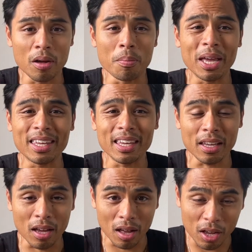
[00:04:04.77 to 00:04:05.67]

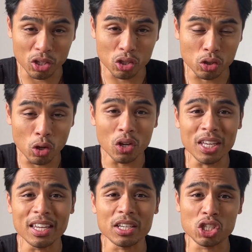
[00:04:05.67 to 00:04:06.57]
making a
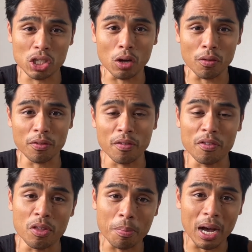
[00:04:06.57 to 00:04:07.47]
sturdy shelf for
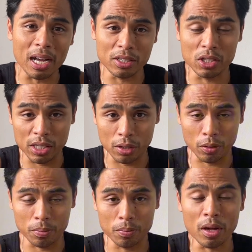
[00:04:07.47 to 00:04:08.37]
the bar to sit on.